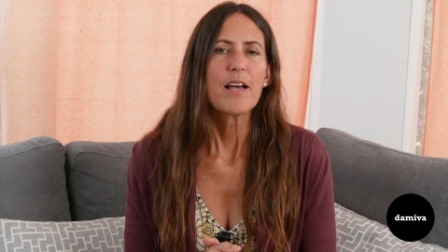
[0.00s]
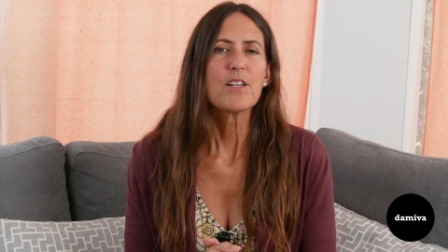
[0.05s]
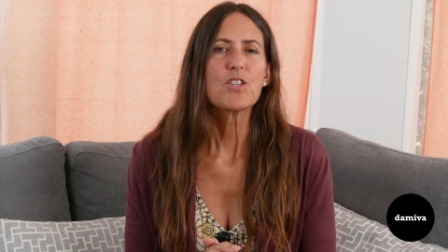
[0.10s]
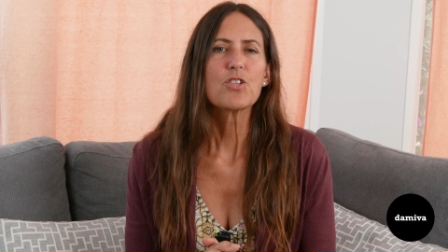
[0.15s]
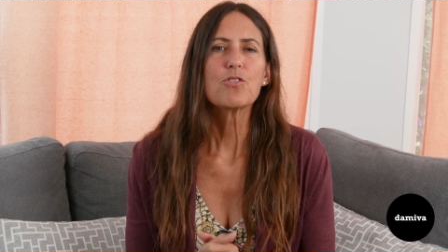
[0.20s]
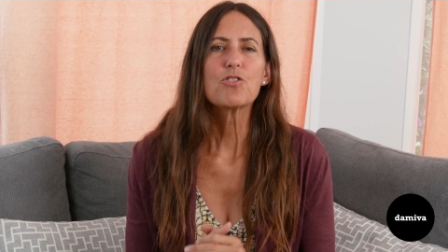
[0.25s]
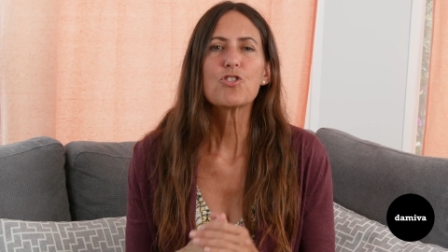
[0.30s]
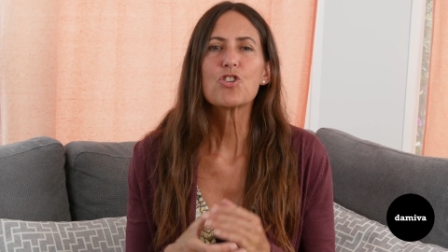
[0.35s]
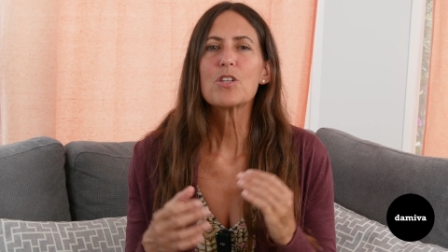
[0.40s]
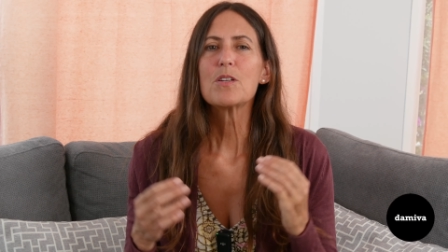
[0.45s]

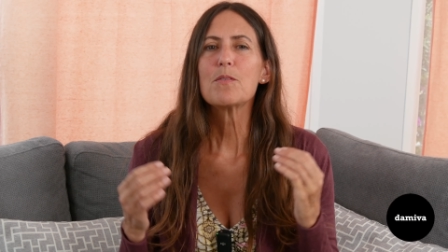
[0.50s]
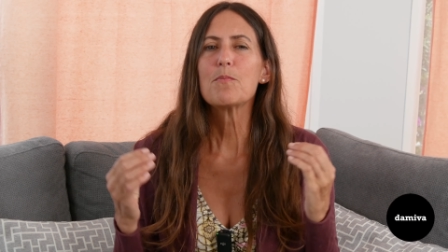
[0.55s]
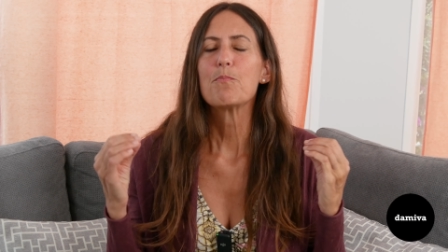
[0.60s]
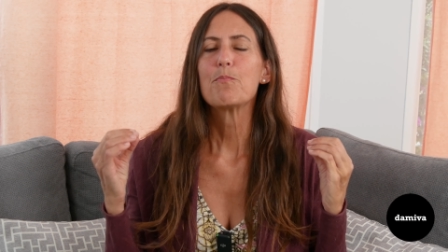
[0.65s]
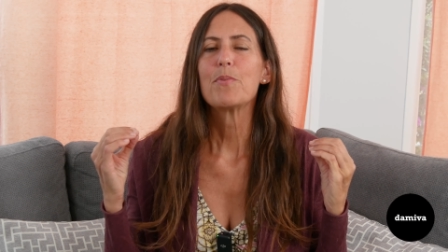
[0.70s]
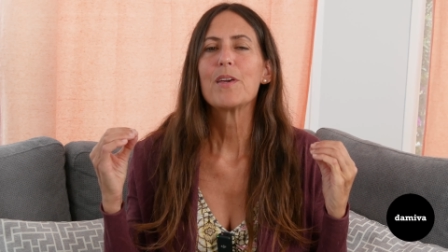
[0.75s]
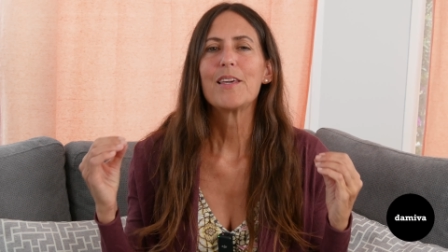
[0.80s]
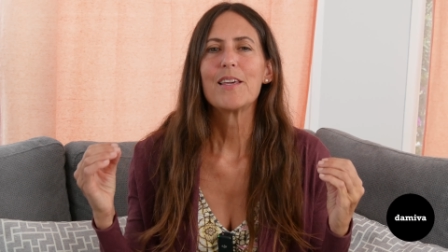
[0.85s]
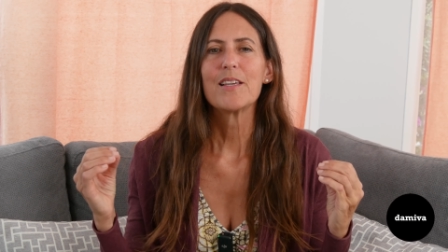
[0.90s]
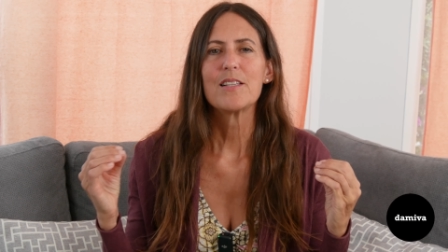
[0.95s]

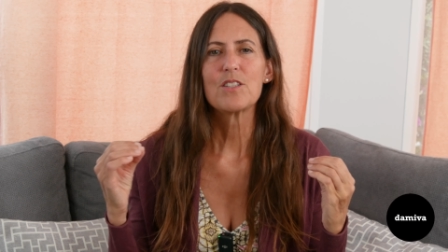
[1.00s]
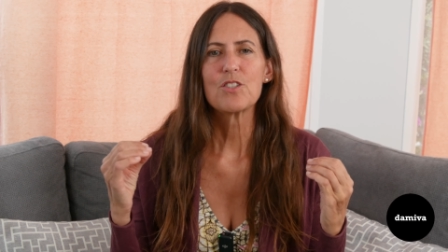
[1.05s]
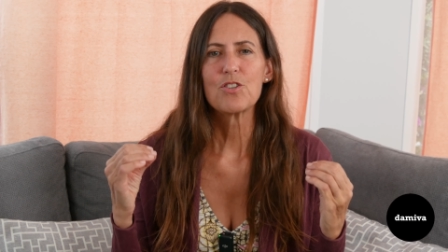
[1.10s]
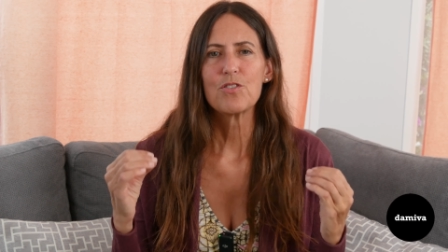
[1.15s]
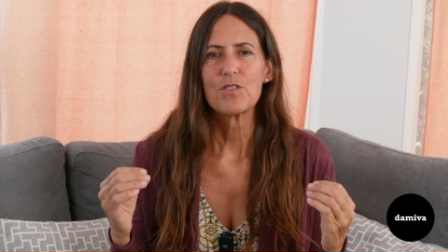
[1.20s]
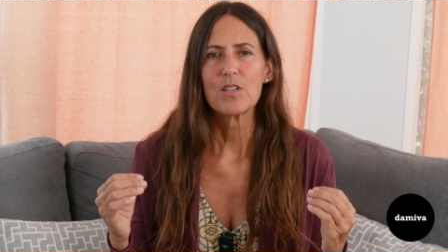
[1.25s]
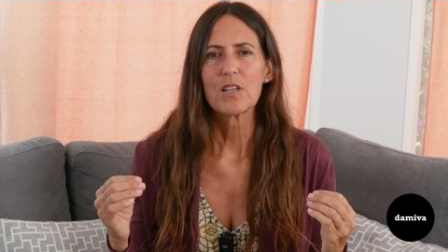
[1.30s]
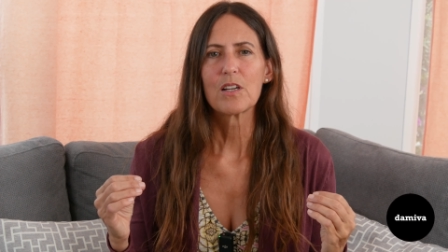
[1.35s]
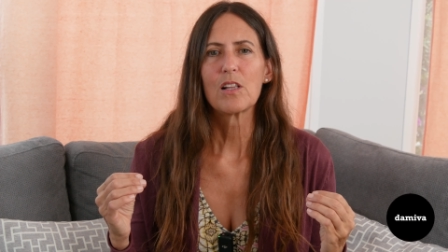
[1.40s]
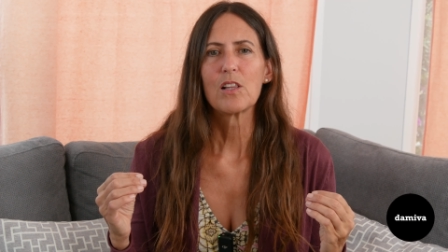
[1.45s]
Estrogen begins
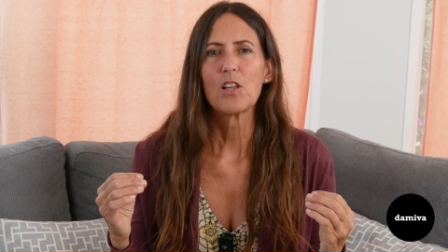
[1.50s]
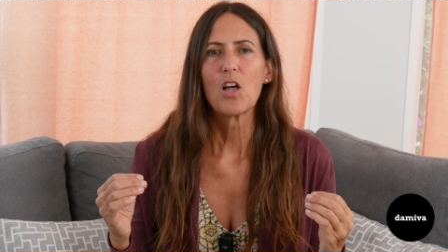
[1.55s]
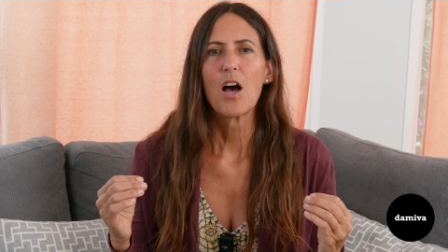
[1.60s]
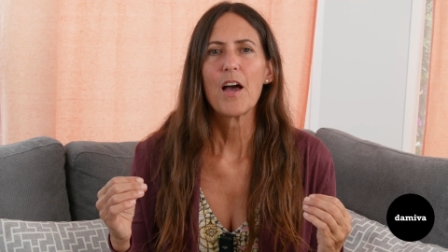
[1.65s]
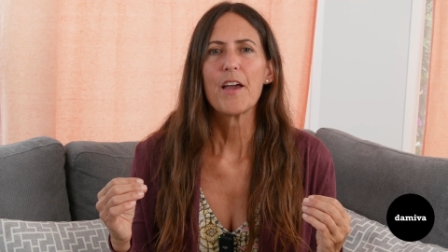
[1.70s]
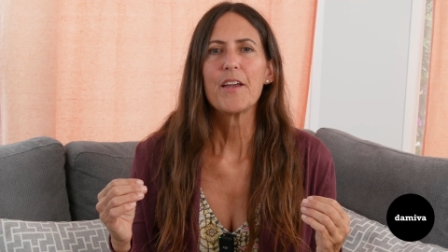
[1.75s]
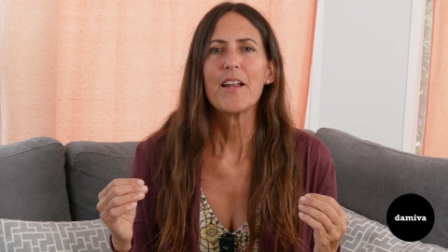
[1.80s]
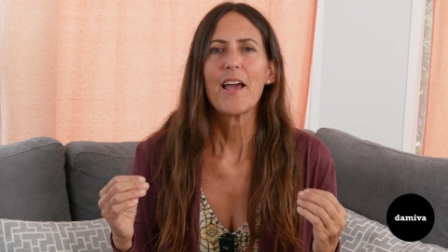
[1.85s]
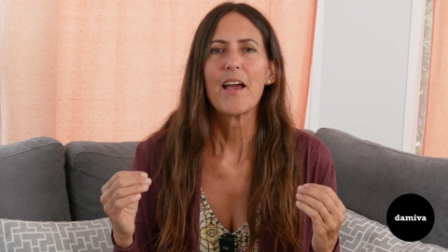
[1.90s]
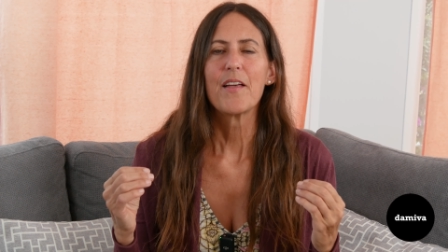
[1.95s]
to
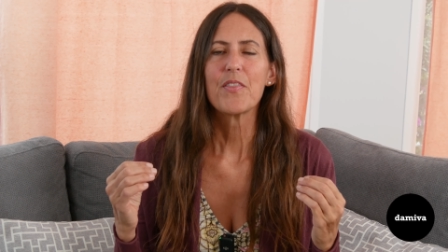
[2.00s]
decline,